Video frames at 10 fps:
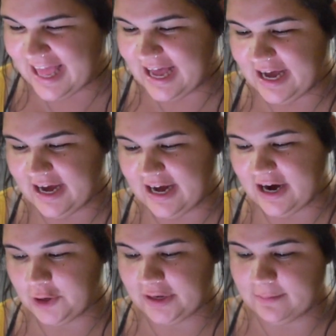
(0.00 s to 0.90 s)

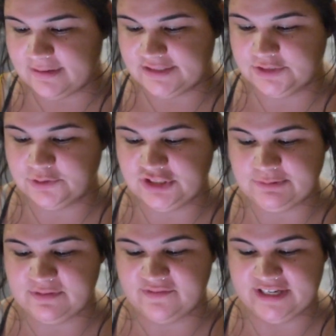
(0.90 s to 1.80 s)
Are you coming to Jeep
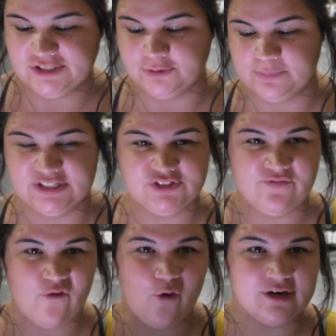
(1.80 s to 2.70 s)
Invasion Pigeon
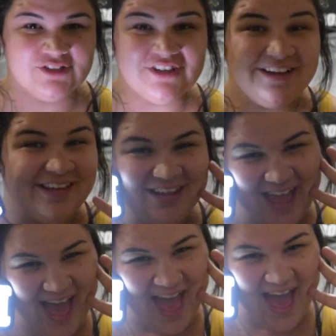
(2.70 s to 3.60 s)
Forge?
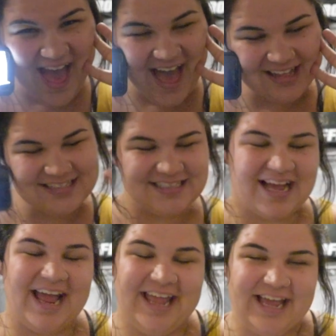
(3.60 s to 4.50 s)
Yes,
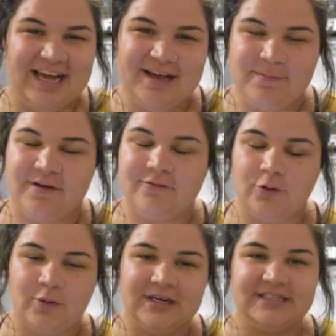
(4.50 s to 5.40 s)
I am, of
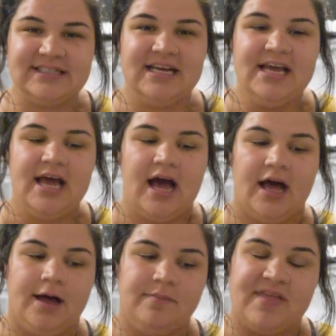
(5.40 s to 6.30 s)
course.
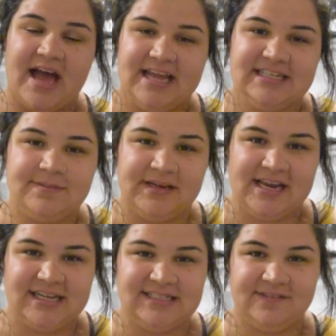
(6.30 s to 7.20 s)
That is my
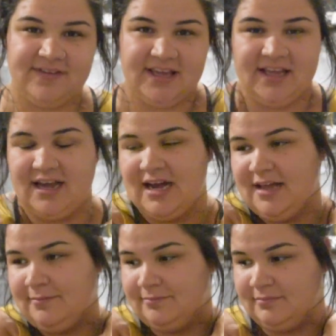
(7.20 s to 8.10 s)
next event.
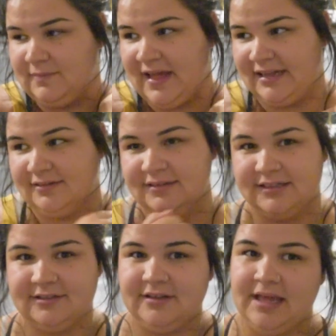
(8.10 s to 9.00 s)
I'm like
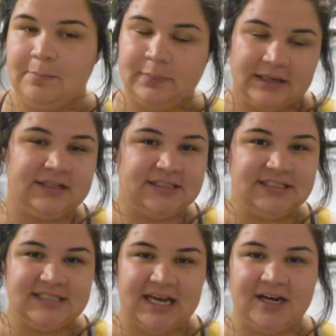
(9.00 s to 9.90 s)
literally
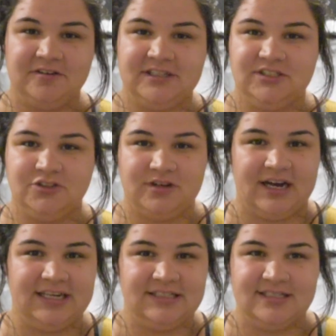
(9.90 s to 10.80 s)
buckling down and
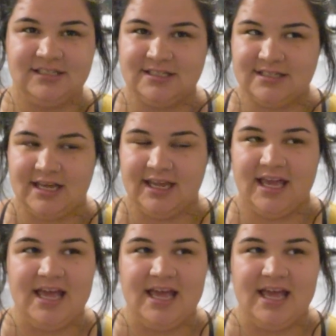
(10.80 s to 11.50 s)
trying to just like